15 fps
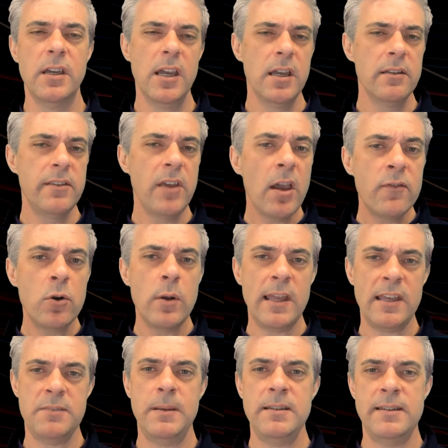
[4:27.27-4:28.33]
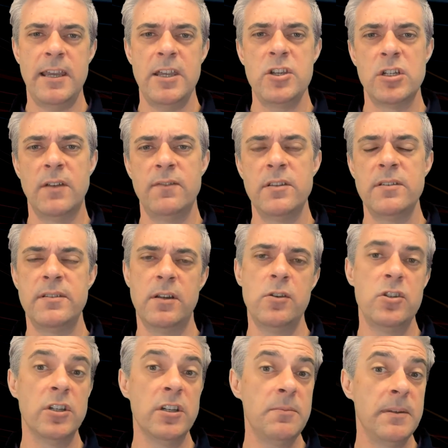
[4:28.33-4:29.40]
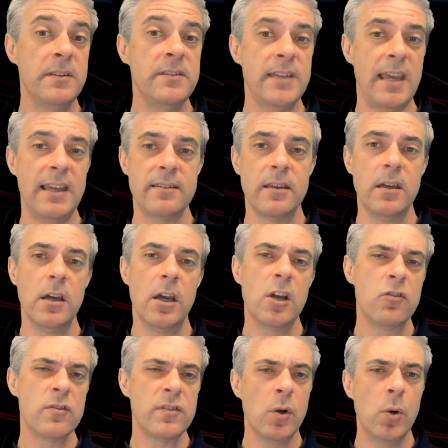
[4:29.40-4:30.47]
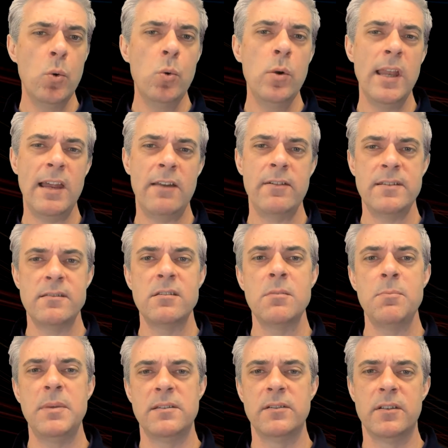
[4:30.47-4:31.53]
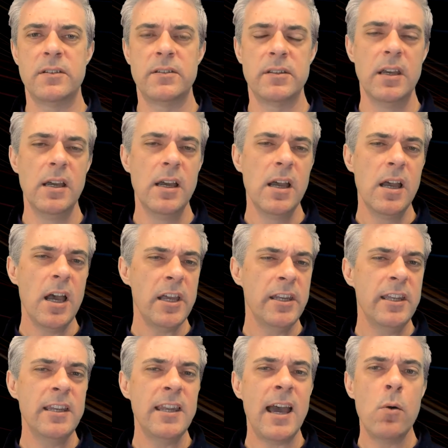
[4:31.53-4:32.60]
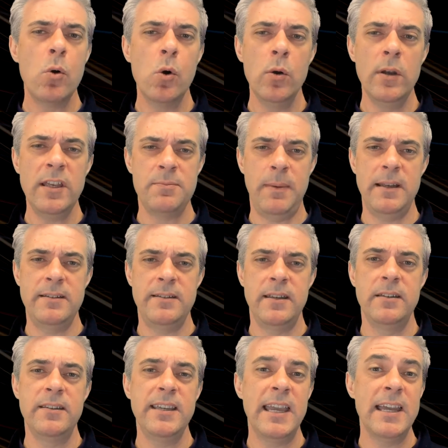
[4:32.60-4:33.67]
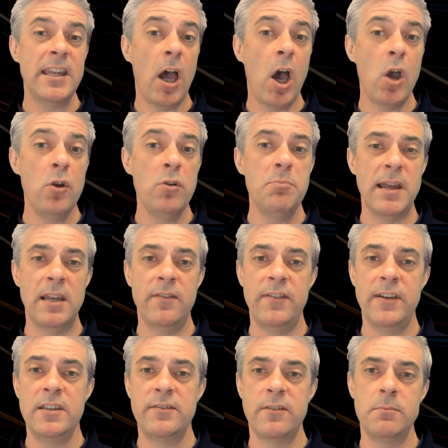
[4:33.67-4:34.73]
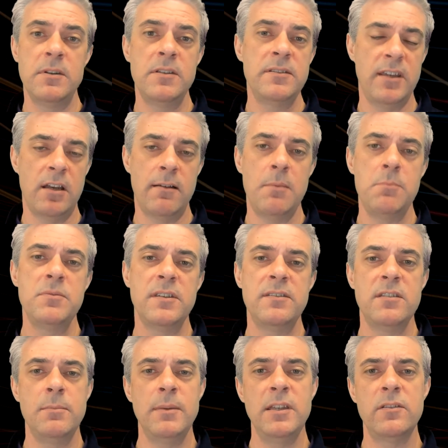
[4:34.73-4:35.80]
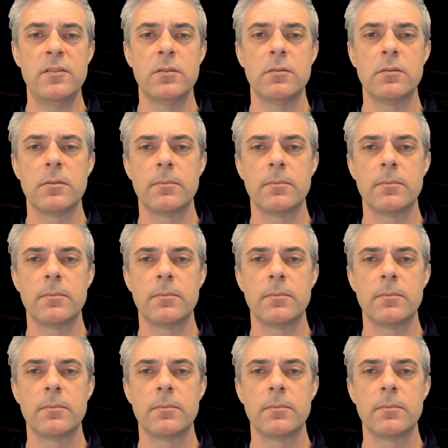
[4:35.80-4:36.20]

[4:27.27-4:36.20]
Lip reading: the overall expectation of the solution has been set across all areas of the business, and they're now all expecting to get their own benefits from the CRM system install.